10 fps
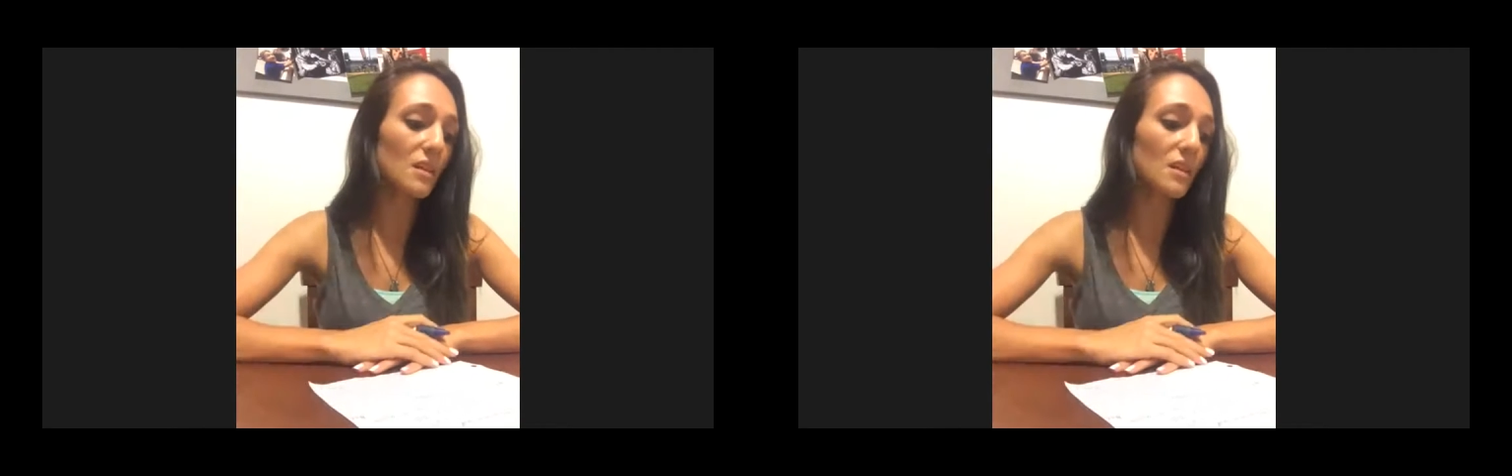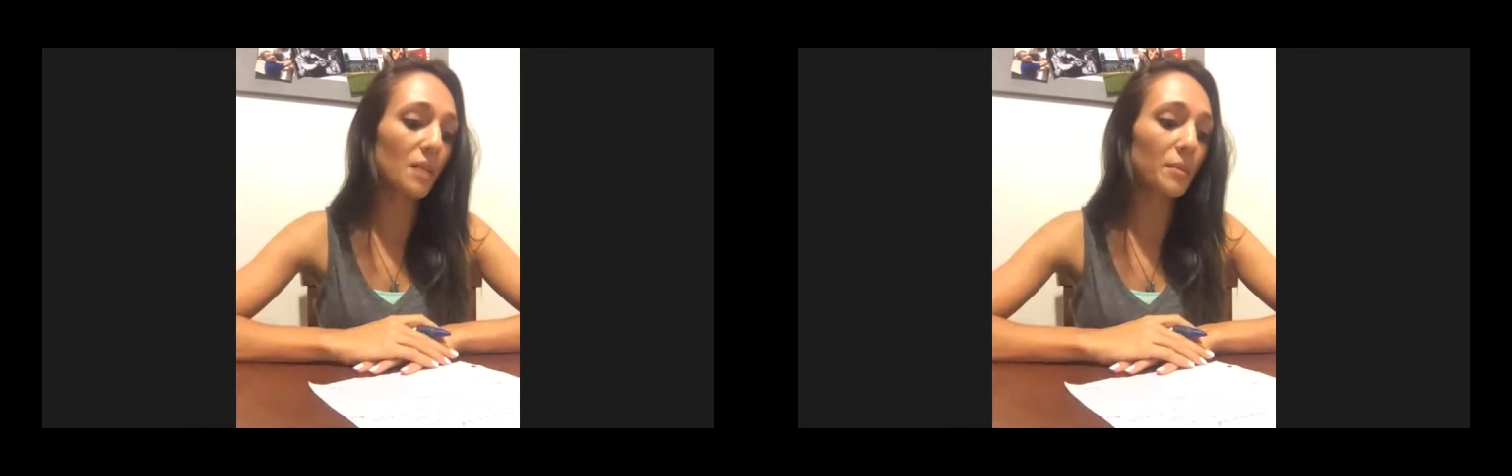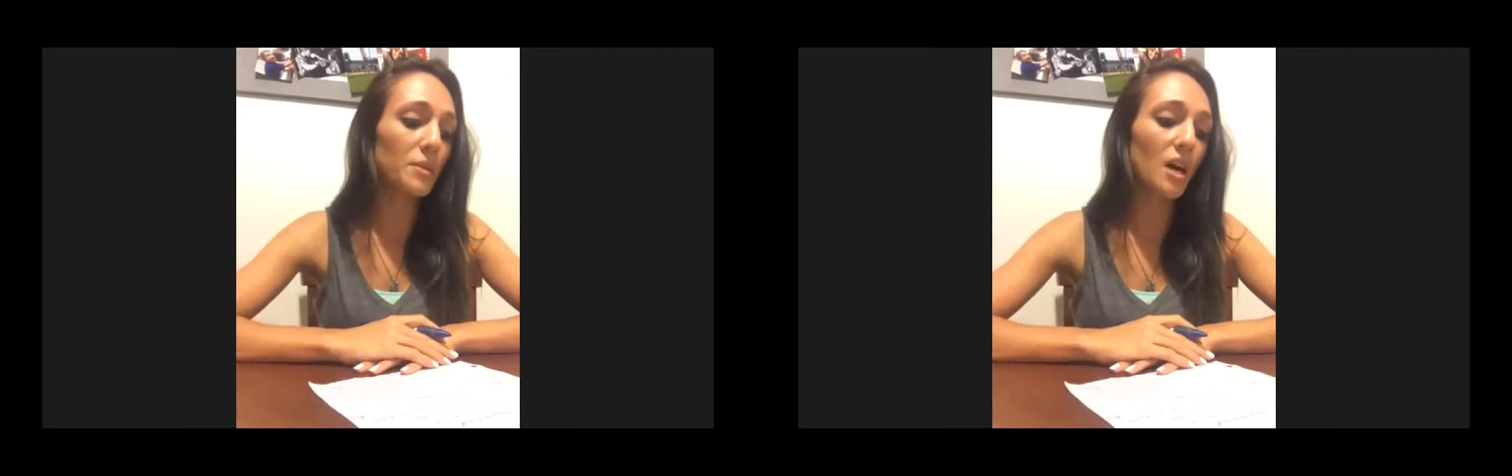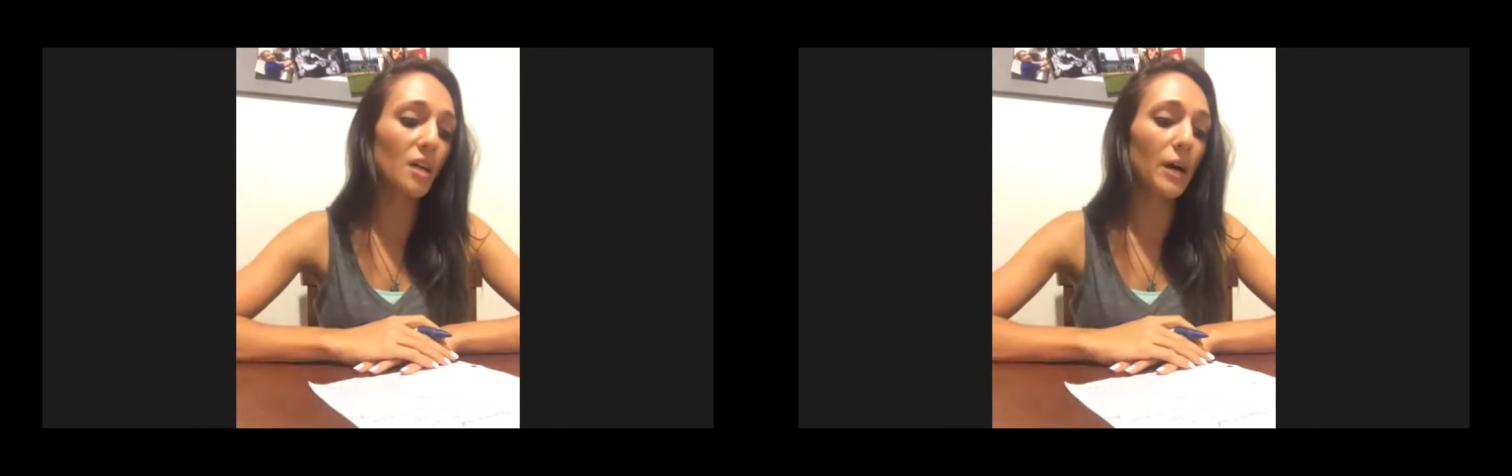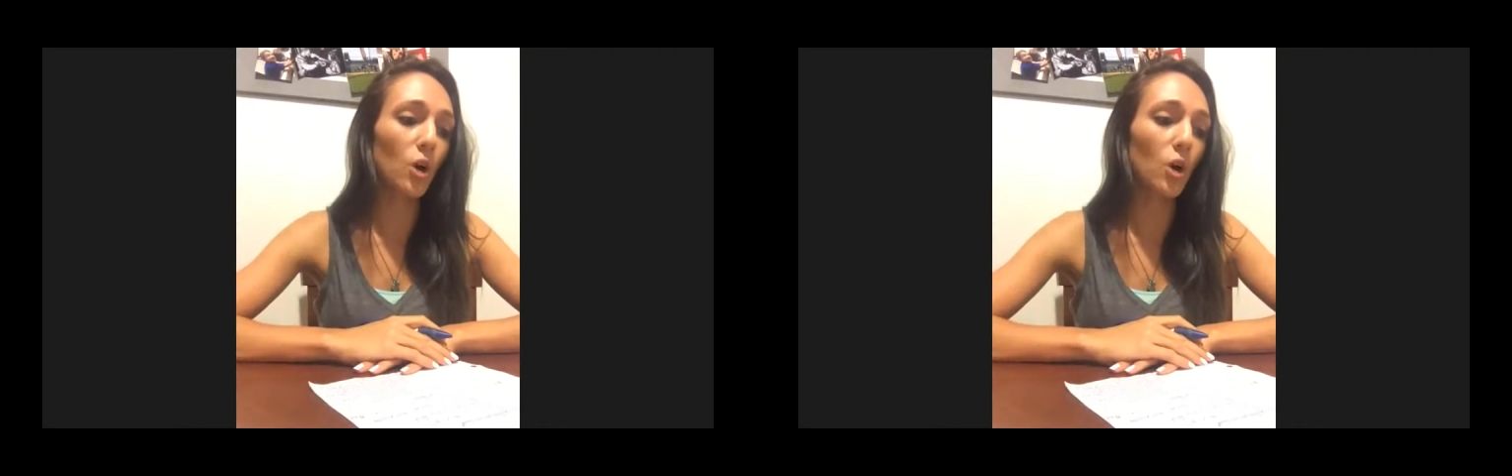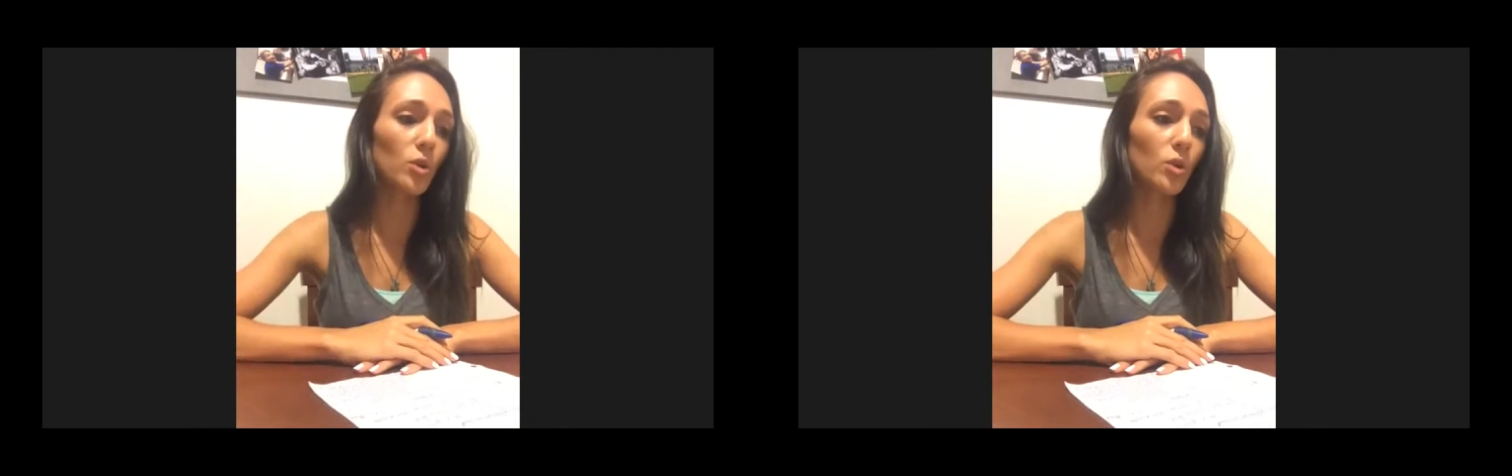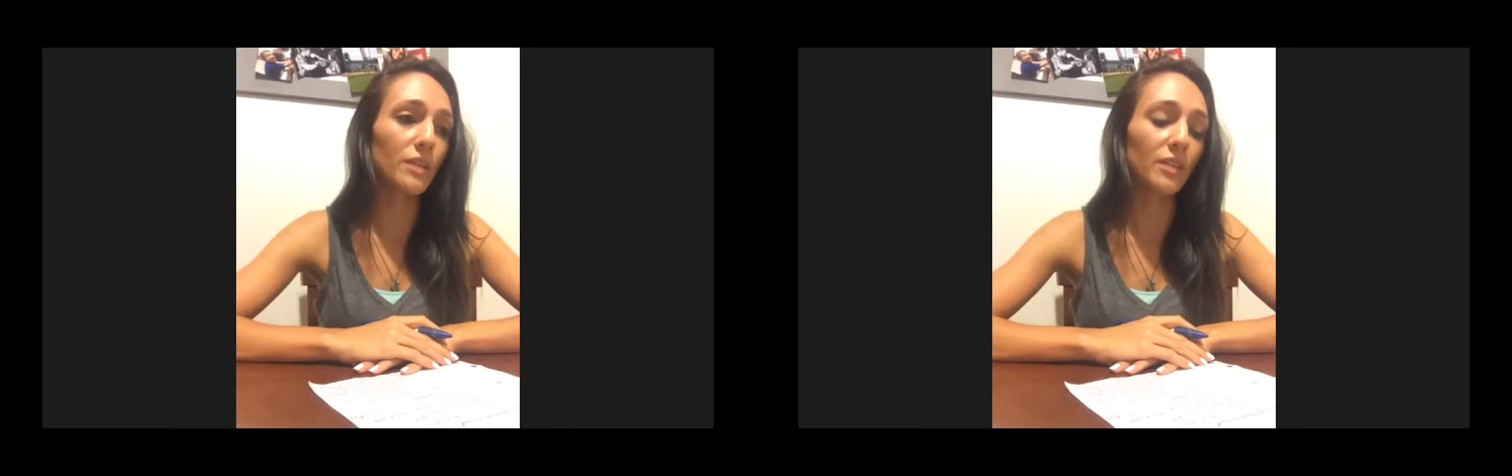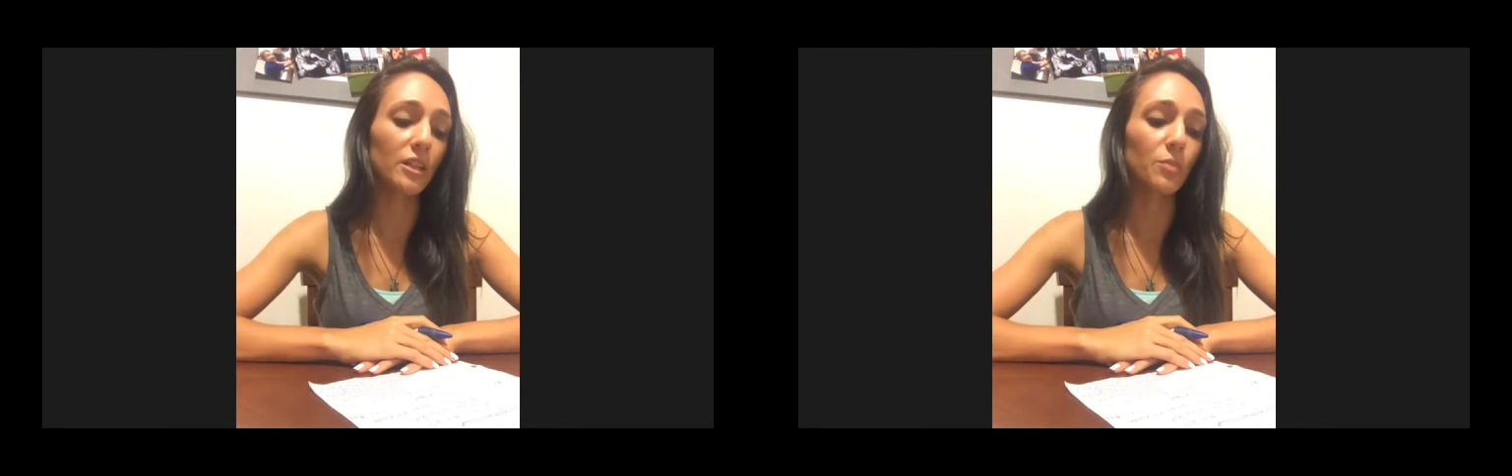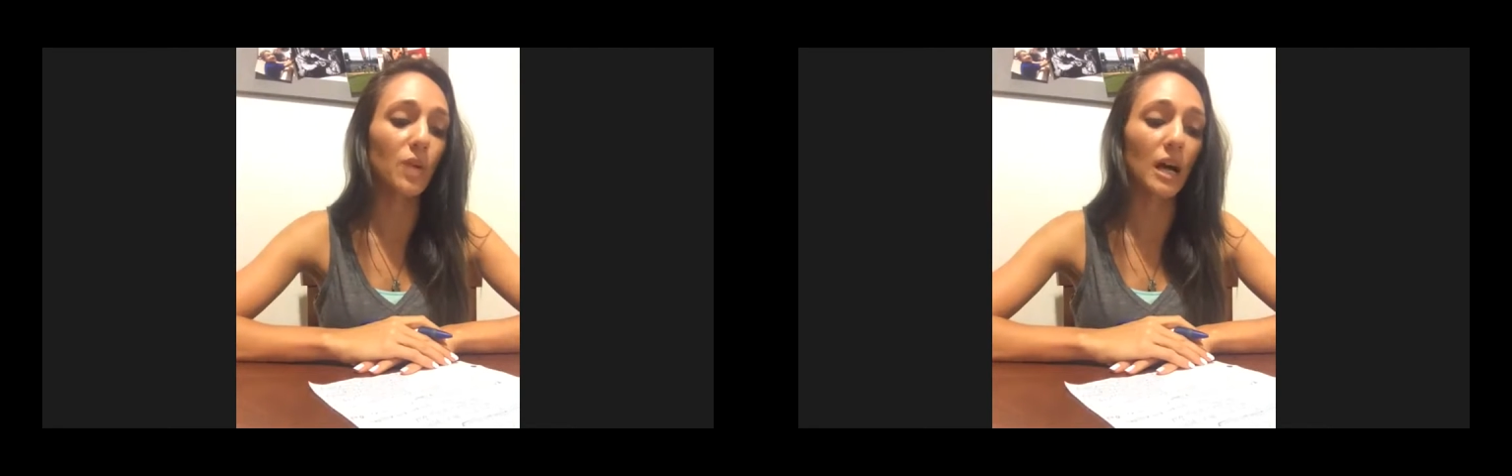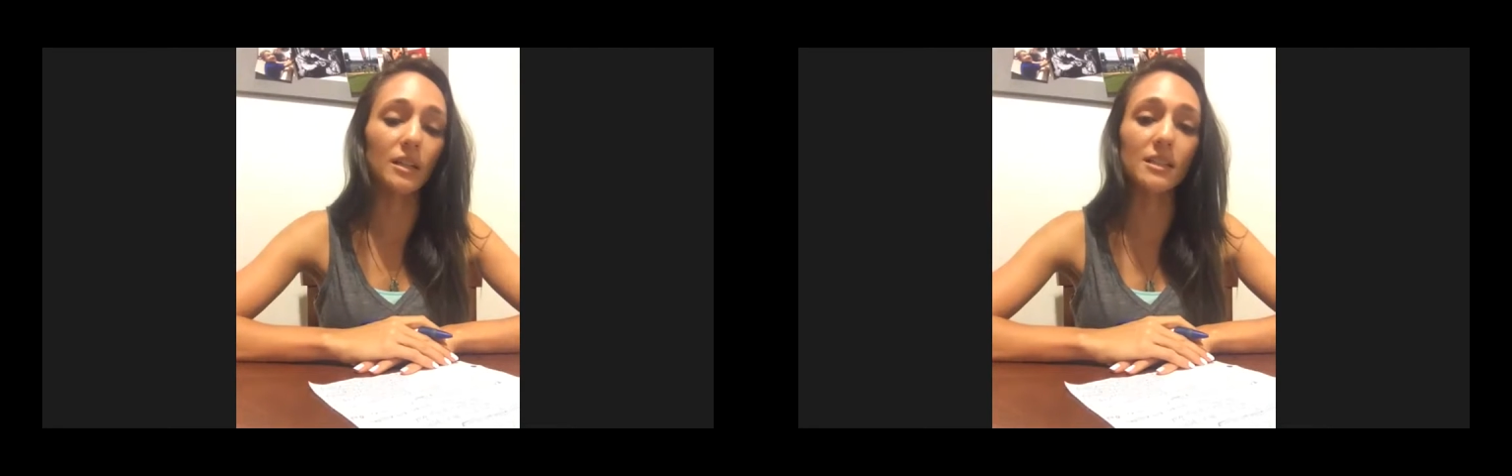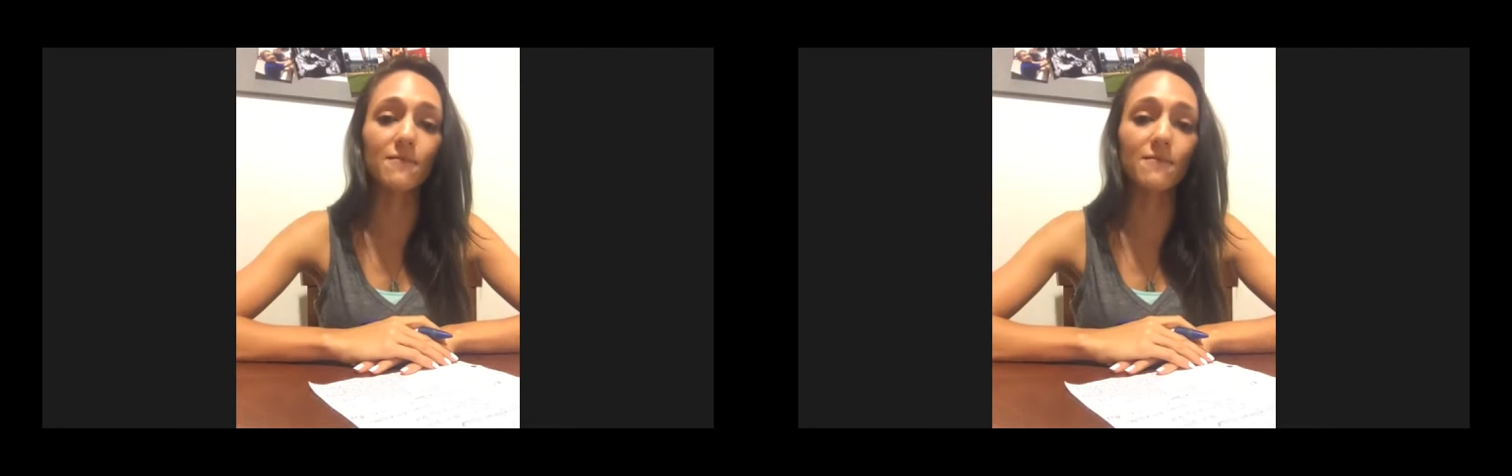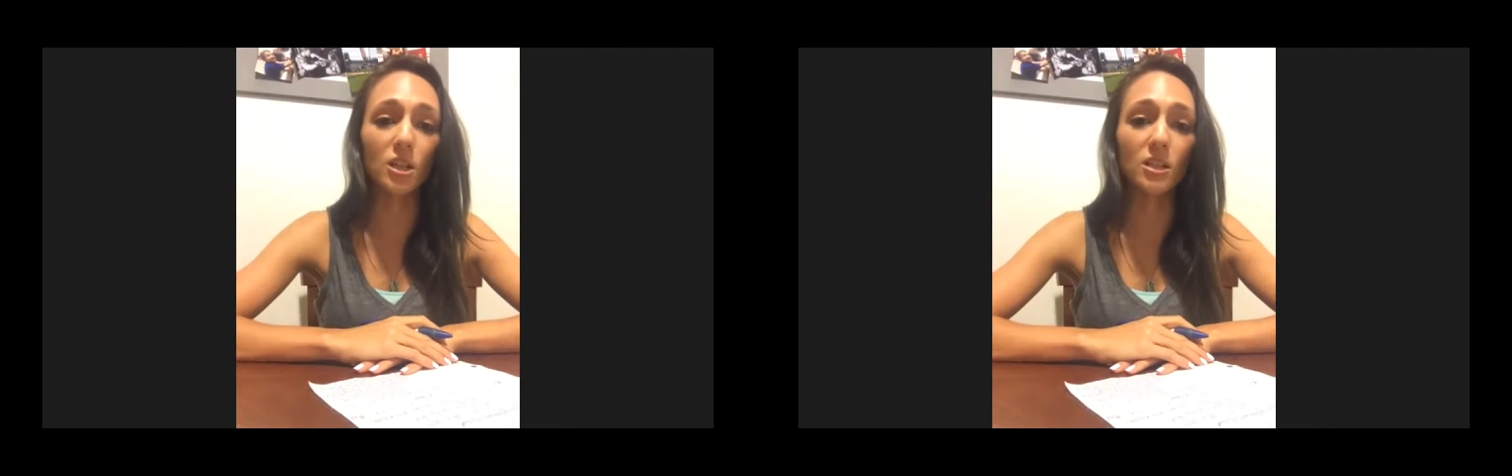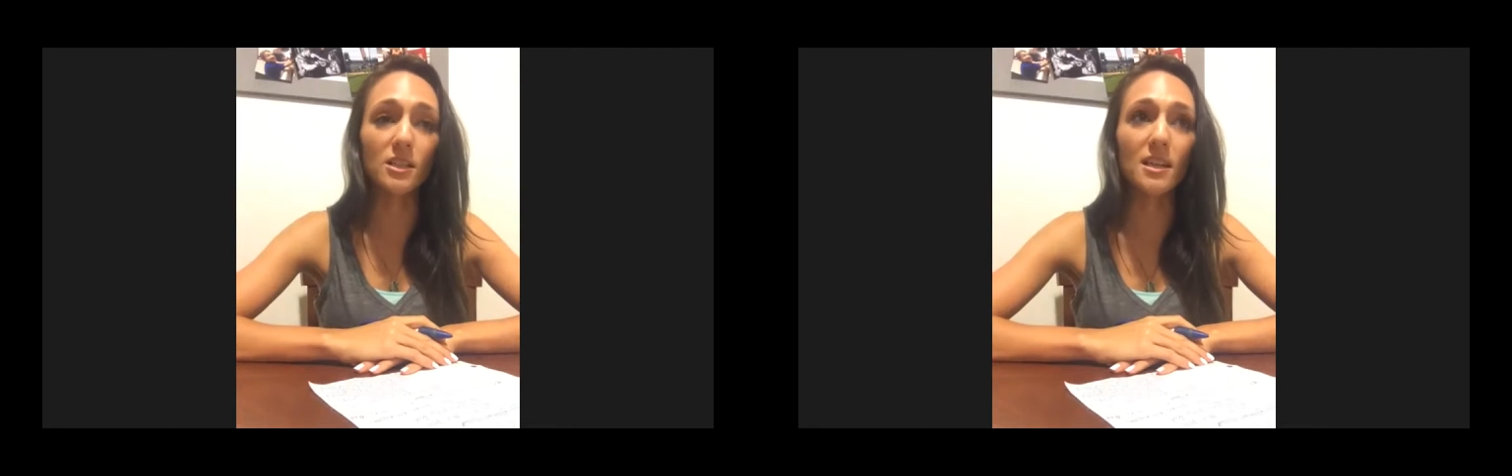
I'm going to talk about creating value in products first,